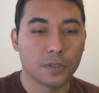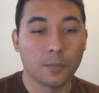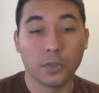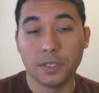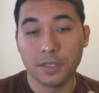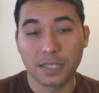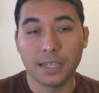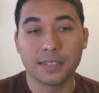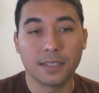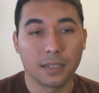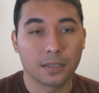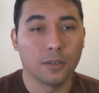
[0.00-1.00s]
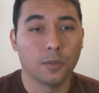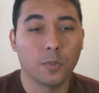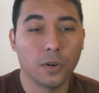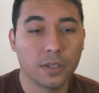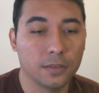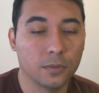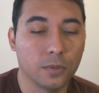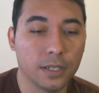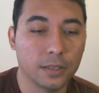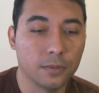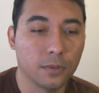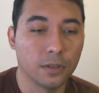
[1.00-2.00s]
in this case, like the opponent
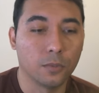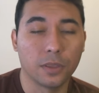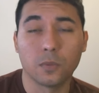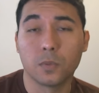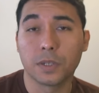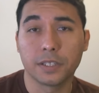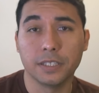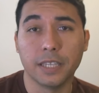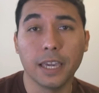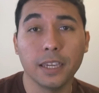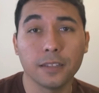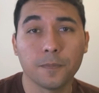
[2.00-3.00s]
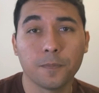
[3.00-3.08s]
went with rook e8?